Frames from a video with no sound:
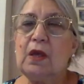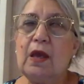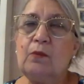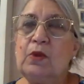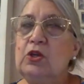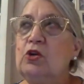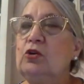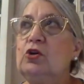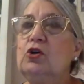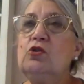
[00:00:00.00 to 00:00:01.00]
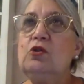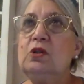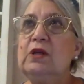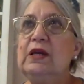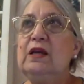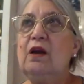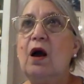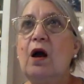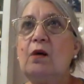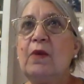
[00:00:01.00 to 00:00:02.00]
And when you're Googling,
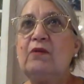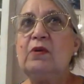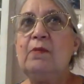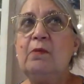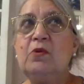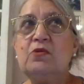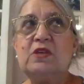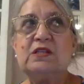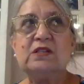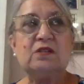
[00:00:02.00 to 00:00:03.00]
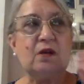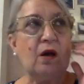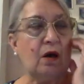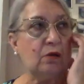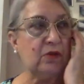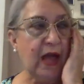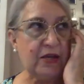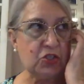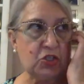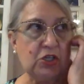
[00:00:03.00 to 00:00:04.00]
I remember this
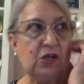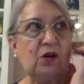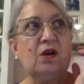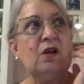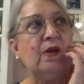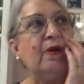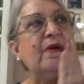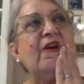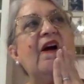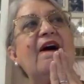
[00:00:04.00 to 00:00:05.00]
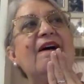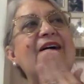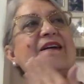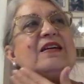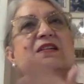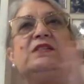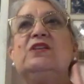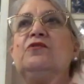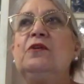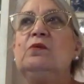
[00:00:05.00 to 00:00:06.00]
last year,
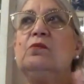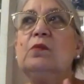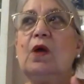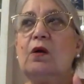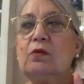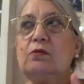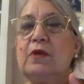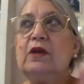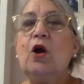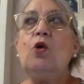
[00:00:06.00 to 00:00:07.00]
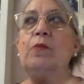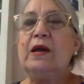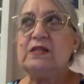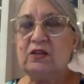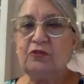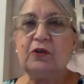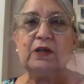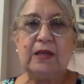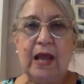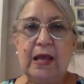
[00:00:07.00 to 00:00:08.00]
different, they go by different
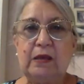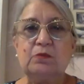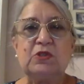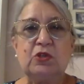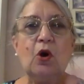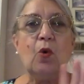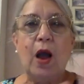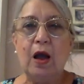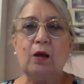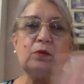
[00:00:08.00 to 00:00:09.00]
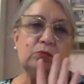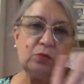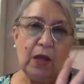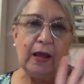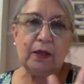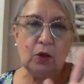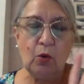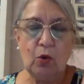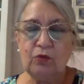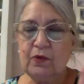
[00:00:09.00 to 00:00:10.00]
names. So I'll kind of
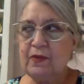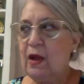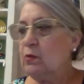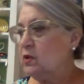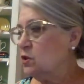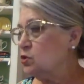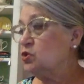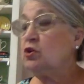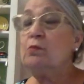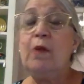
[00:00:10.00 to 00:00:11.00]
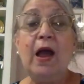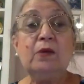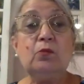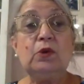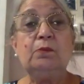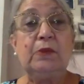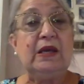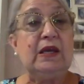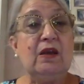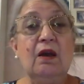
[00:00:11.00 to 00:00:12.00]
go over that with you. So mine would
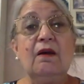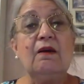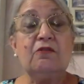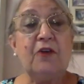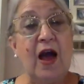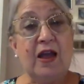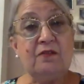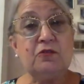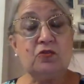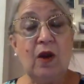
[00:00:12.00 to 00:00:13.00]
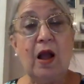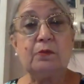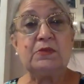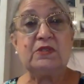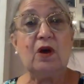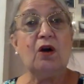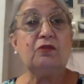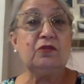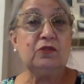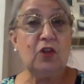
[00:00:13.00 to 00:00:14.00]
be 5 drops
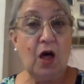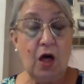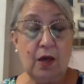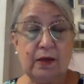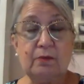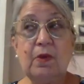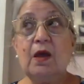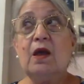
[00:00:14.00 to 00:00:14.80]
of lime.